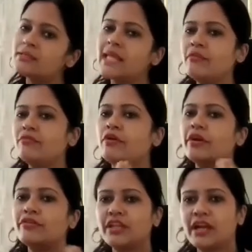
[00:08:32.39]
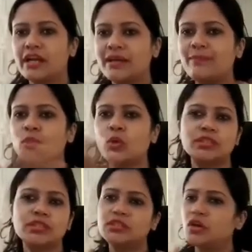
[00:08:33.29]
Same for if there are some
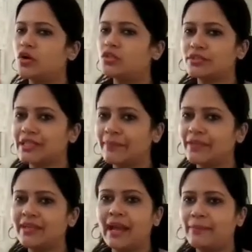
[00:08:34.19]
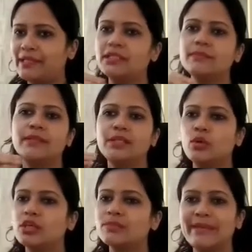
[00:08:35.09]
local laws or something applicable
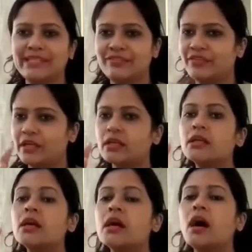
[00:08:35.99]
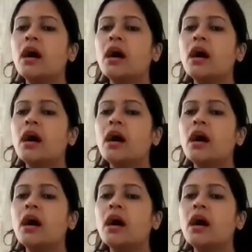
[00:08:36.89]
to a specific